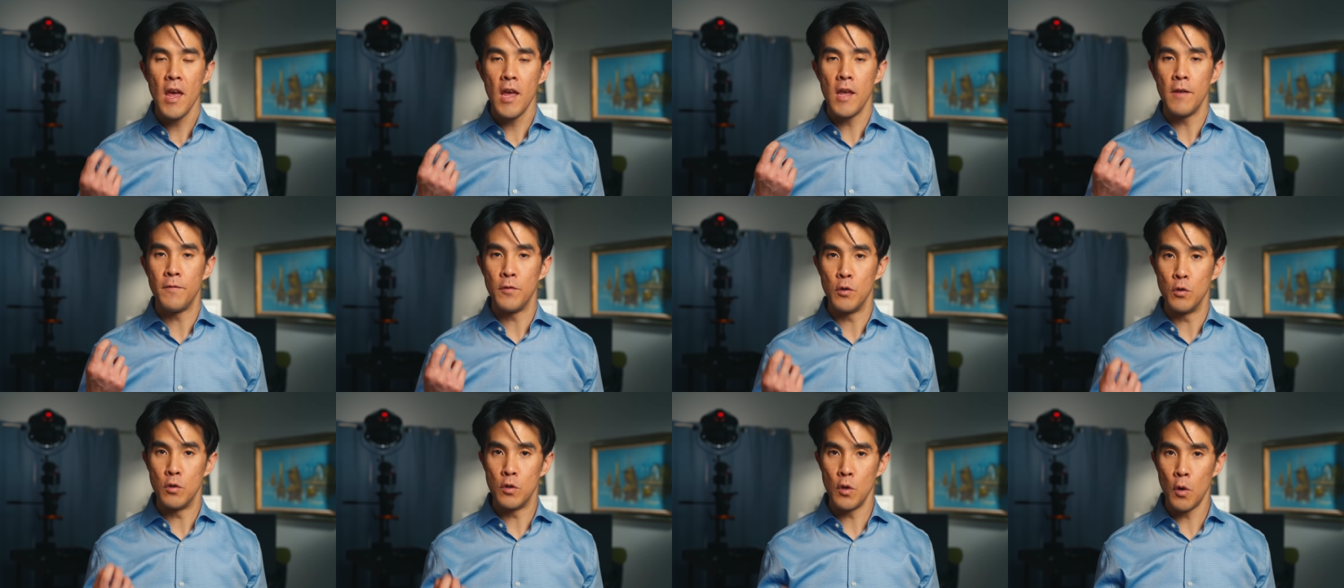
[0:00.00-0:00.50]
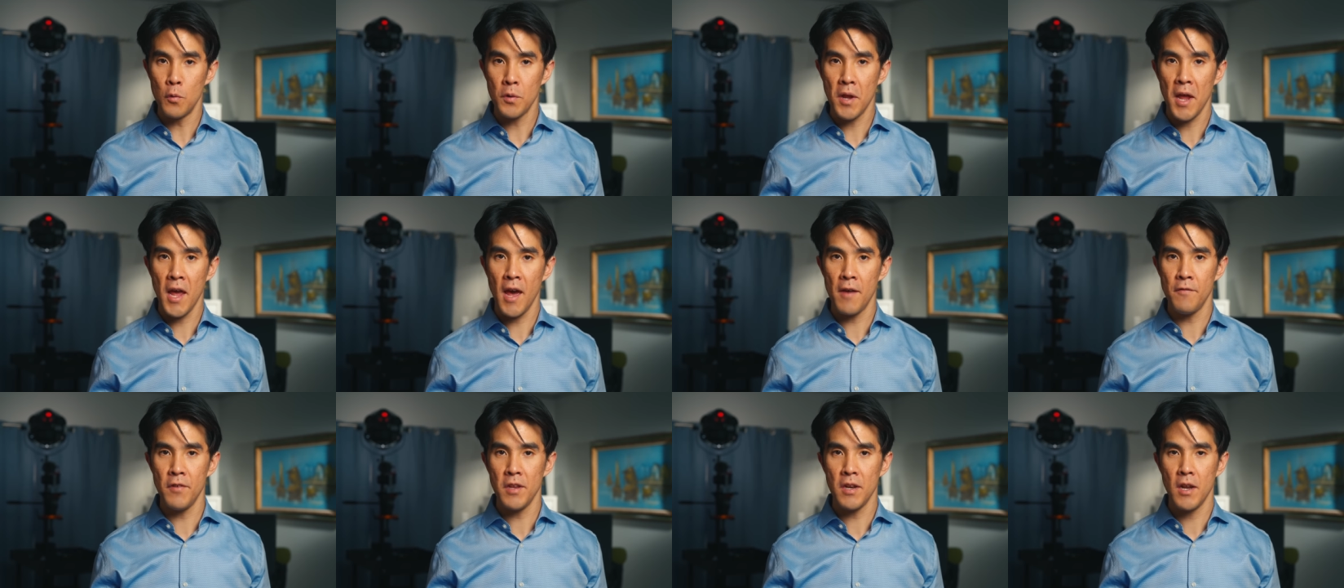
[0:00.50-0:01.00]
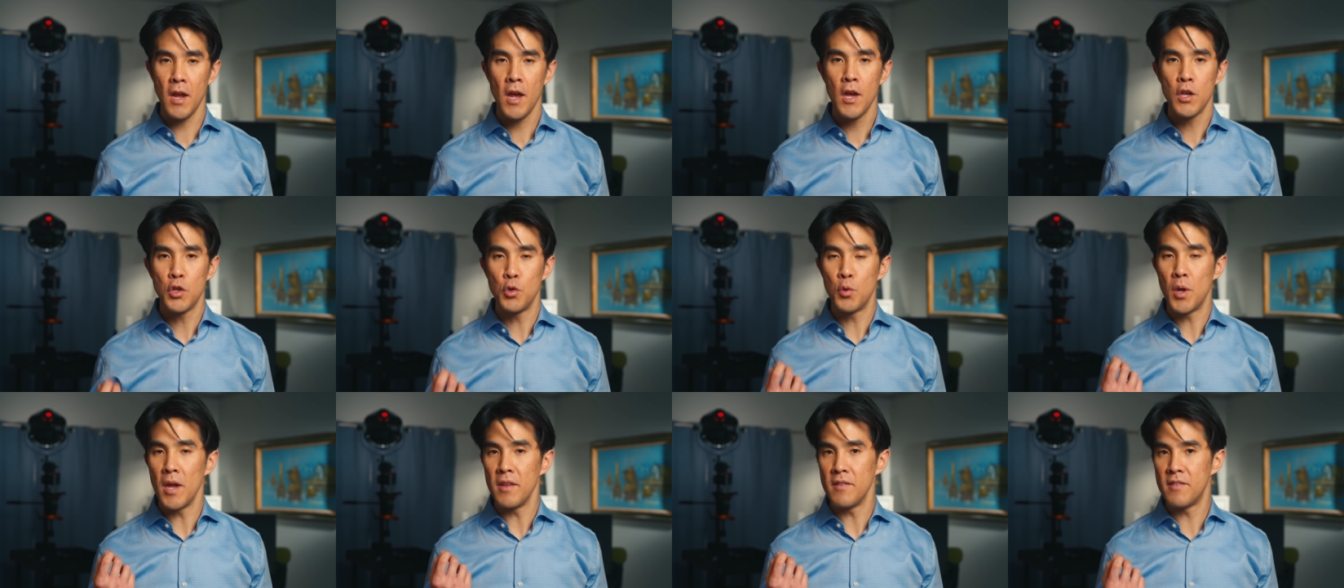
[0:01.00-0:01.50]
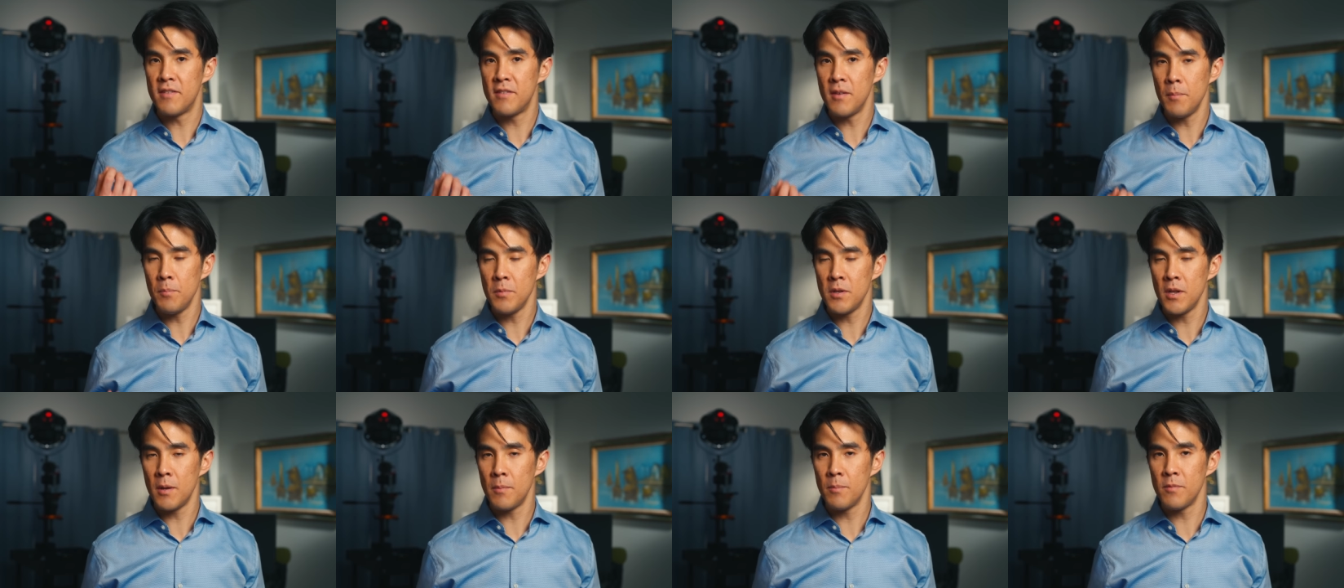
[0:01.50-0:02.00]
If you don't have it, you get
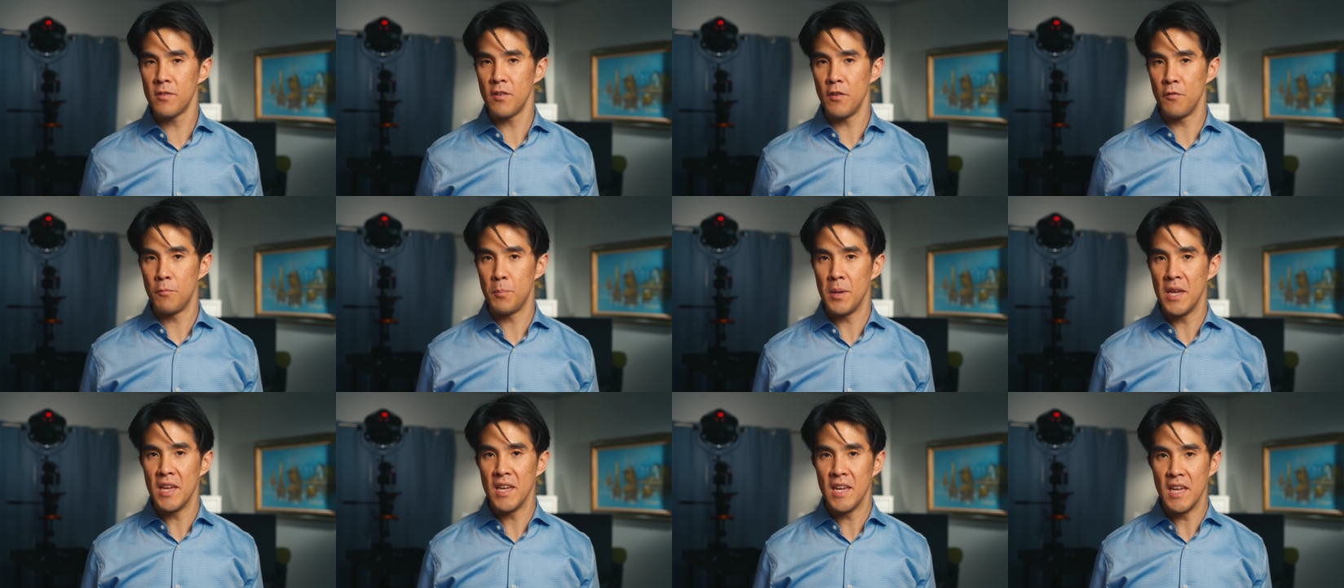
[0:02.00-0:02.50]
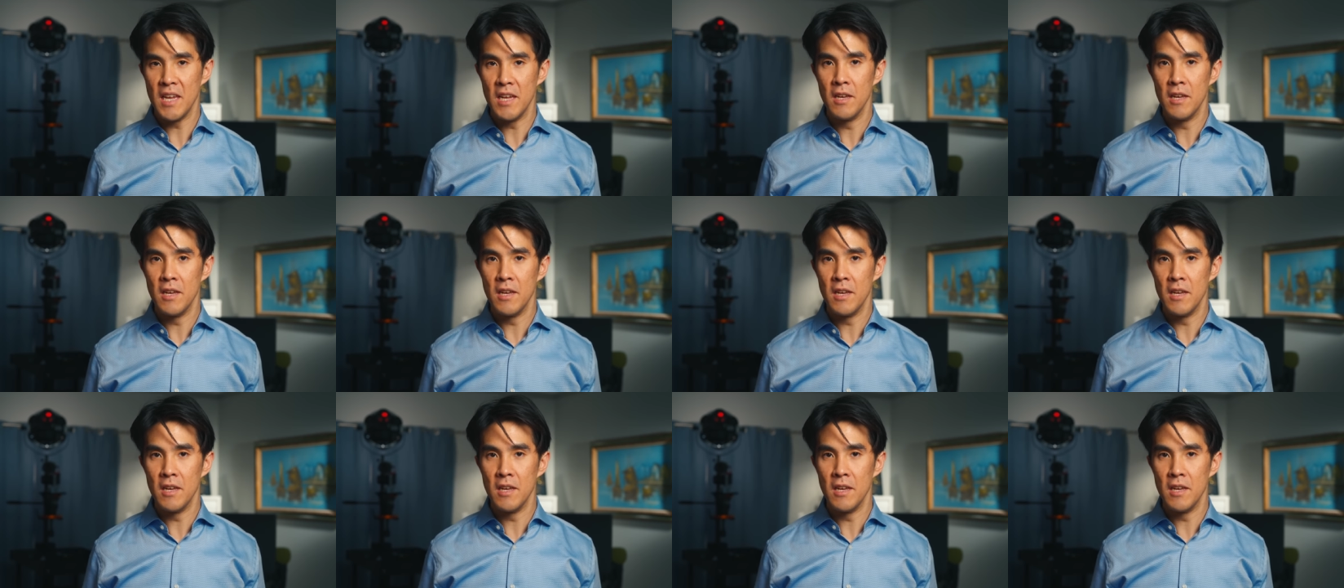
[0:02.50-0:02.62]
symptoms of being